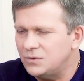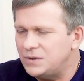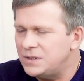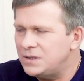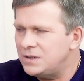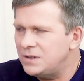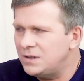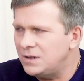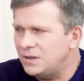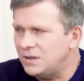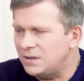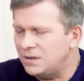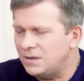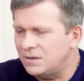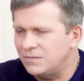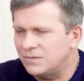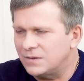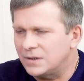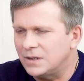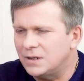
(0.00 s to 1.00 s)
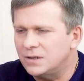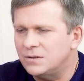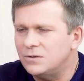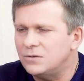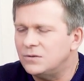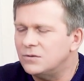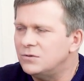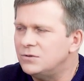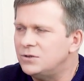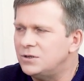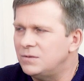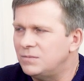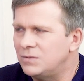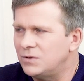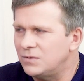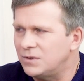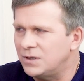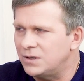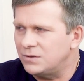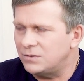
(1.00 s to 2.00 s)
a lot of work,
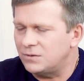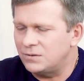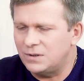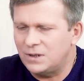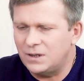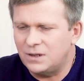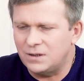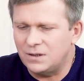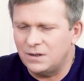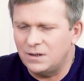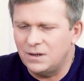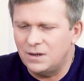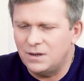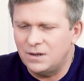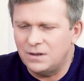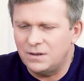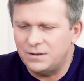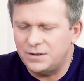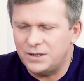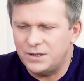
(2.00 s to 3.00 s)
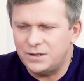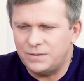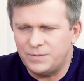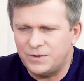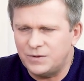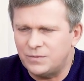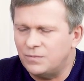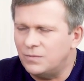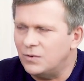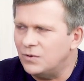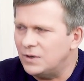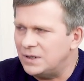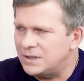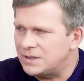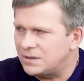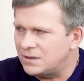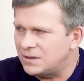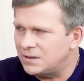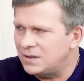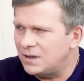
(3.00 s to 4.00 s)
suffers pain, misery, and so on,
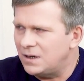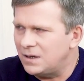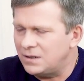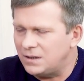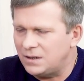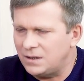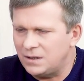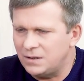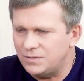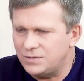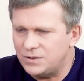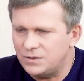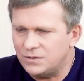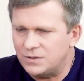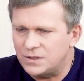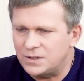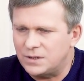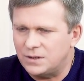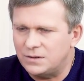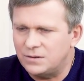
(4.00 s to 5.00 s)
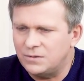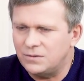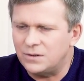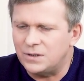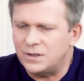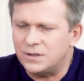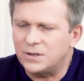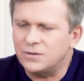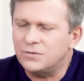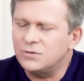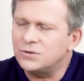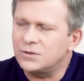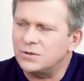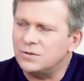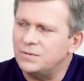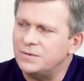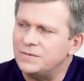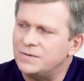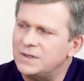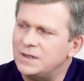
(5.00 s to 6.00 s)
in order to climb the
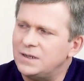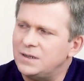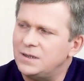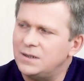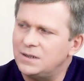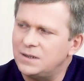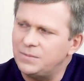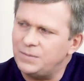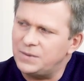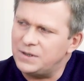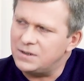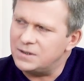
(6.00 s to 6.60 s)
pedestal, right?